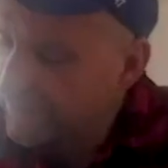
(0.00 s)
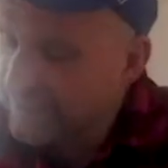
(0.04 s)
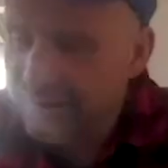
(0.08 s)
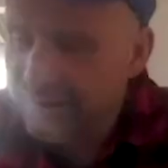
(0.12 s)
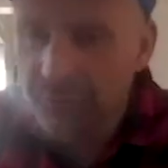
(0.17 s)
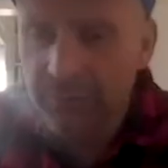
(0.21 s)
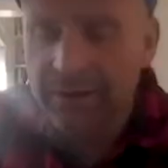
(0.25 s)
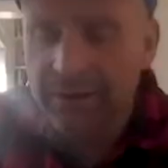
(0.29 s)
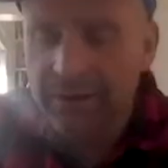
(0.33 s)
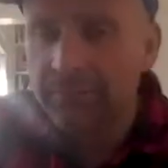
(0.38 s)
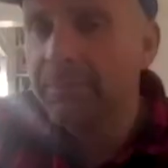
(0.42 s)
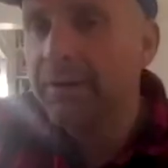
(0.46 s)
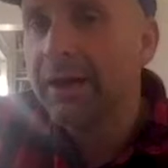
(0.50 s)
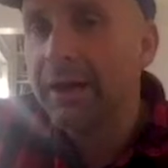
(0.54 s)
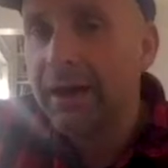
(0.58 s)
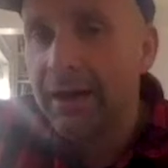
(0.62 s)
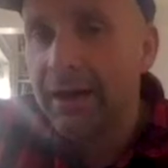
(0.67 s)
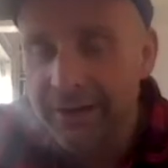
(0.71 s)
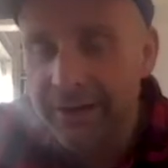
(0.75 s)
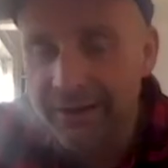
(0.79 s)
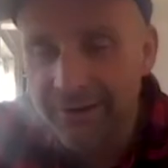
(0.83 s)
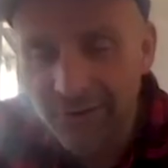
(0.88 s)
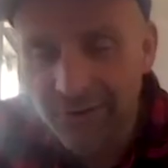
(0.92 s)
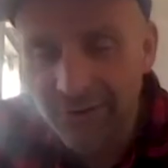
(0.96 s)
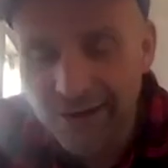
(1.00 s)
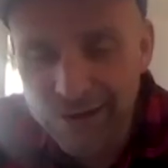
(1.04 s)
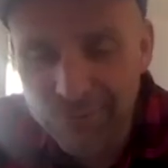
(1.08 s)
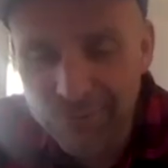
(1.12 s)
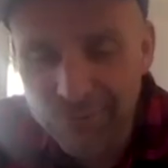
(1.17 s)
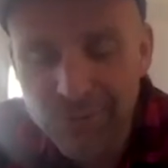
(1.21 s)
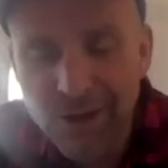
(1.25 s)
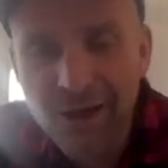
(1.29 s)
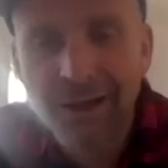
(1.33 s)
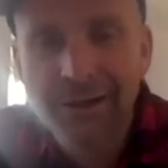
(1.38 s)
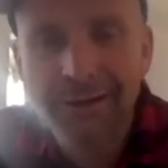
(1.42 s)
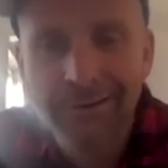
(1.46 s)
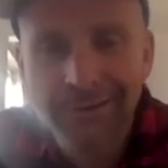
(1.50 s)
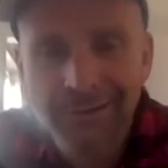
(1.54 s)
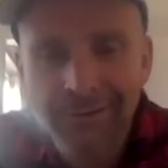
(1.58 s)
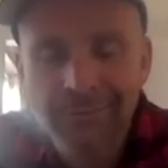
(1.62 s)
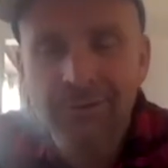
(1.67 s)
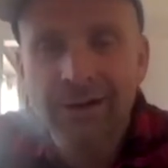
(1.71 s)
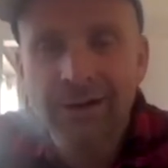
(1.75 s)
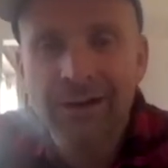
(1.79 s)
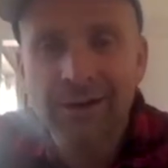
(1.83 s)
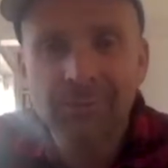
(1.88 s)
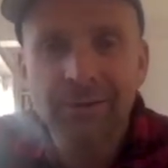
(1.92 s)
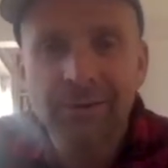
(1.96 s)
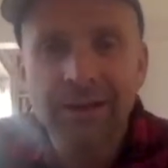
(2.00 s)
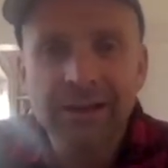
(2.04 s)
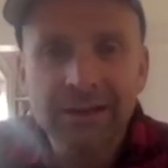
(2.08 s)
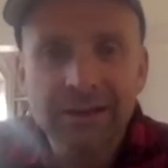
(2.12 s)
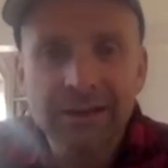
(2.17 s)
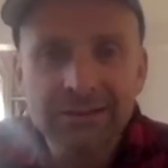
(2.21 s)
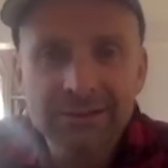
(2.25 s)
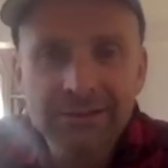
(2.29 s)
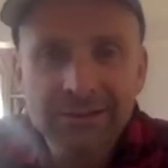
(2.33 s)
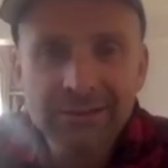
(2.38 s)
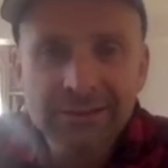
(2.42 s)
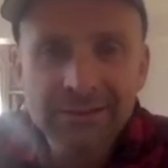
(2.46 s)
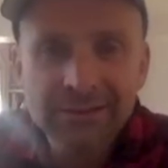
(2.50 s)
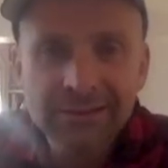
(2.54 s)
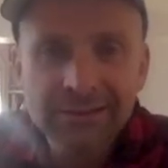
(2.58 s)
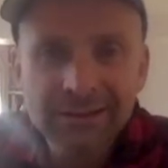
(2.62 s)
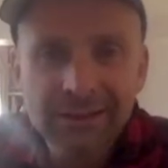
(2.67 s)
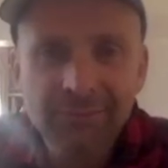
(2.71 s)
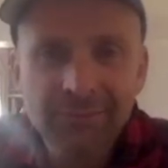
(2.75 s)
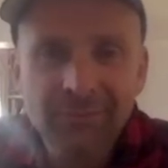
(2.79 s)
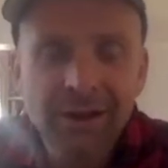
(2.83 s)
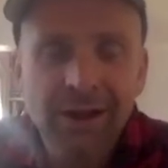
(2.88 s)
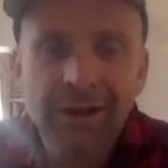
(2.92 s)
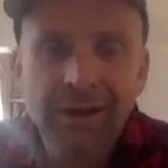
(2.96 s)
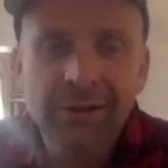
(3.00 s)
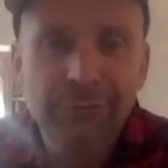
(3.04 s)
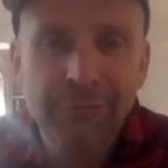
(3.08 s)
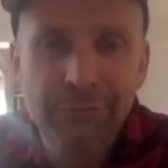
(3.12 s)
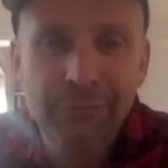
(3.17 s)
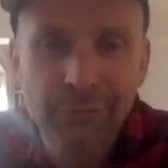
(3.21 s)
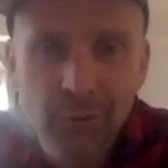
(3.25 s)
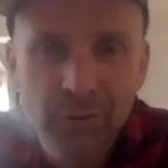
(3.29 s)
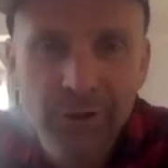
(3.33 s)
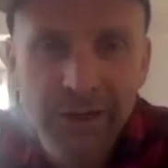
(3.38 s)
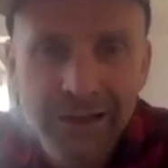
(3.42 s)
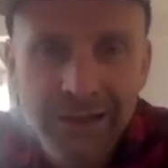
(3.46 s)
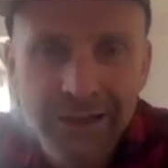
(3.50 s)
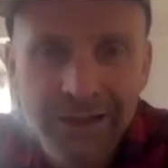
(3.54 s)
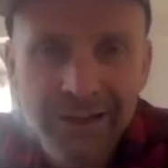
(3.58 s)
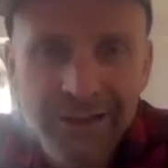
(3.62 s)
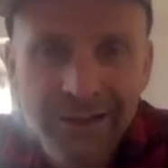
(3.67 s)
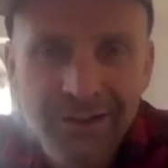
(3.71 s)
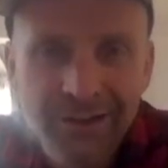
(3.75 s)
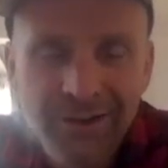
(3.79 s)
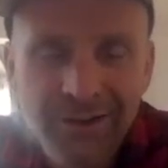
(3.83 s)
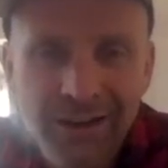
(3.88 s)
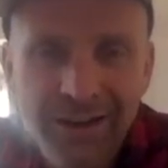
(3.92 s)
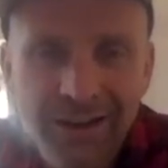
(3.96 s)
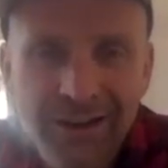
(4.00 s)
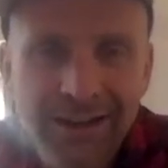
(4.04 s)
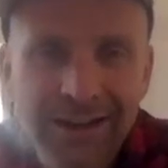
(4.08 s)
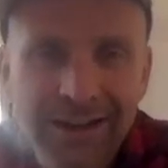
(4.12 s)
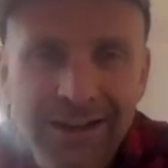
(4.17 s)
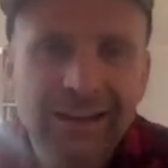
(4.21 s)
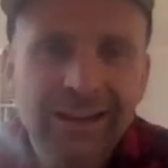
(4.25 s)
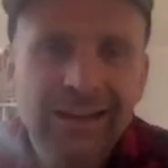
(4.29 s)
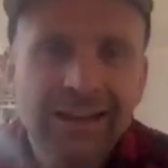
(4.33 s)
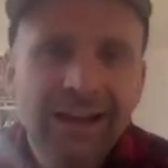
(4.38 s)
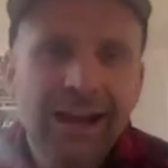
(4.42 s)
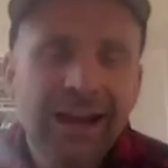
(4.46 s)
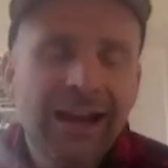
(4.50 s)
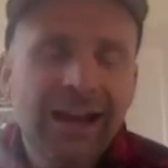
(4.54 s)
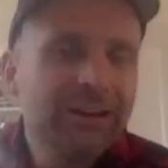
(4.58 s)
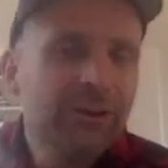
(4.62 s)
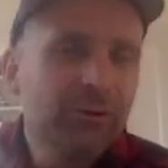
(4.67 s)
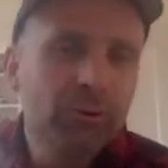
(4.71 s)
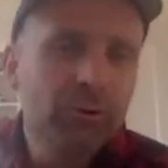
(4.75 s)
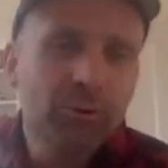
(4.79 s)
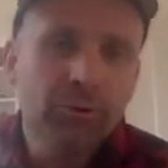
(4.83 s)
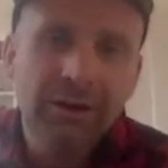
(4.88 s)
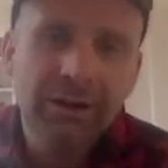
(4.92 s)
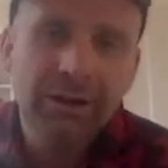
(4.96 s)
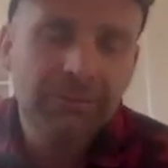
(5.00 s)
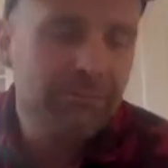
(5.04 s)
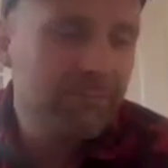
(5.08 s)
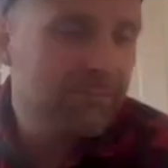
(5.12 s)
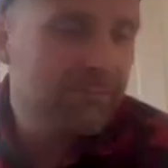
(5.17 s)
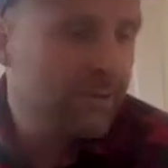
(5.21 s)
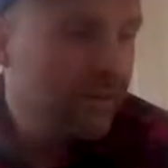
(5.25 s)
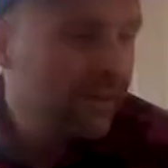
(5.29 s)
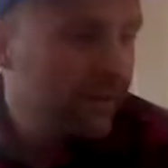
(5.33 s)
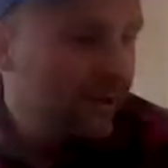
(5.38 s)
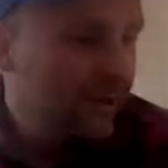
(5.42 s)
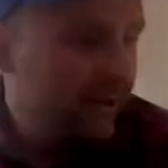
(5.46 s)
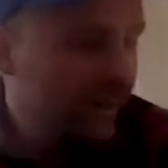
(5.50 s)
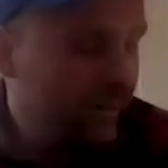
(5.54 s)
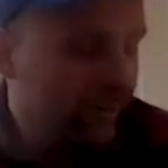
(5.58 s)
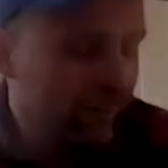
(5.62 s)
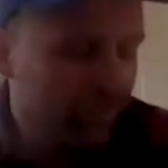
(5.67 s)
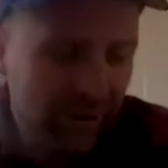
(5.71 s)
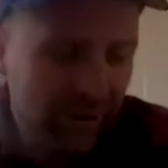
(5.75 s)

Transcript: tell you what I'm not, right? I'm not an environmentalist. I'm not a foodie, right? Like, I grew up in a